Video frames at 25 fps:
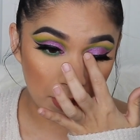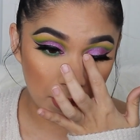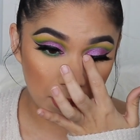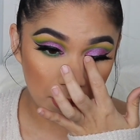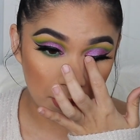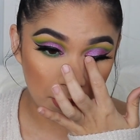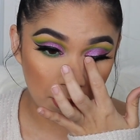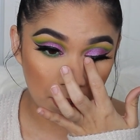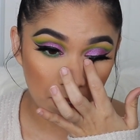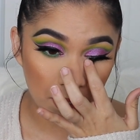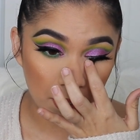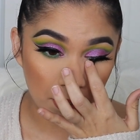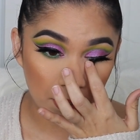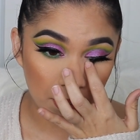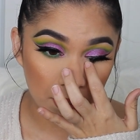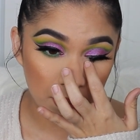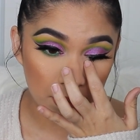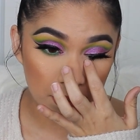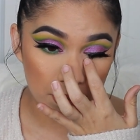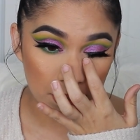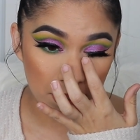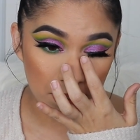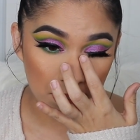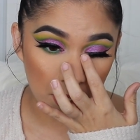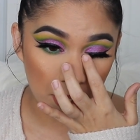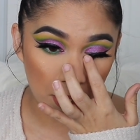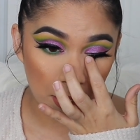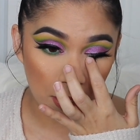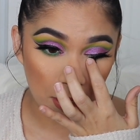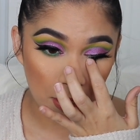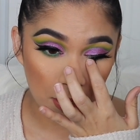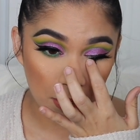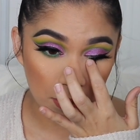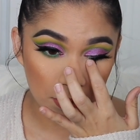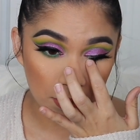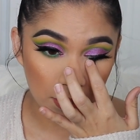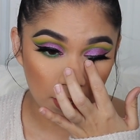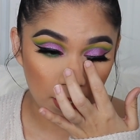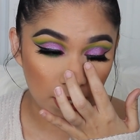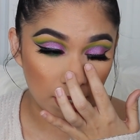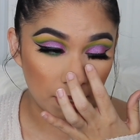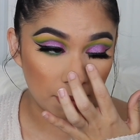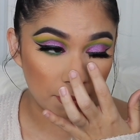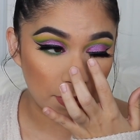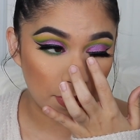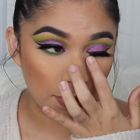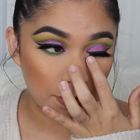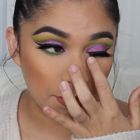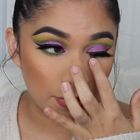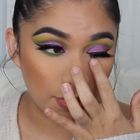a cut crease in a long
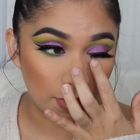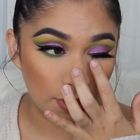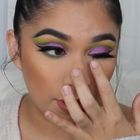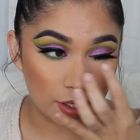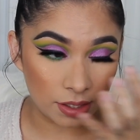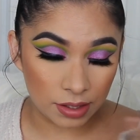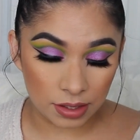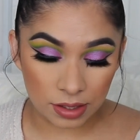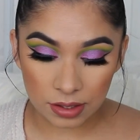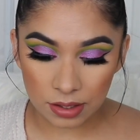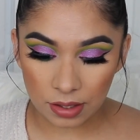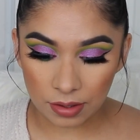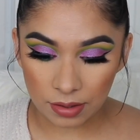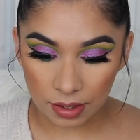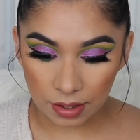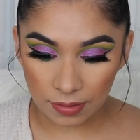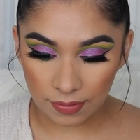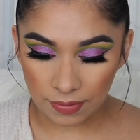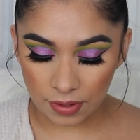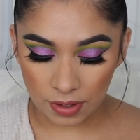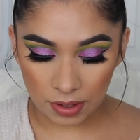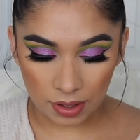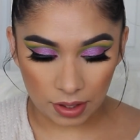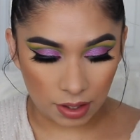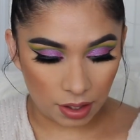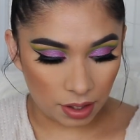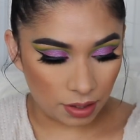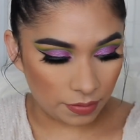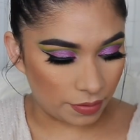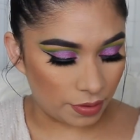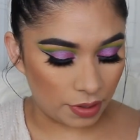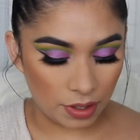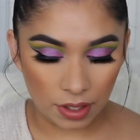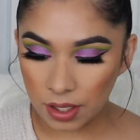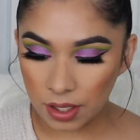time, and my lashes are already falling off.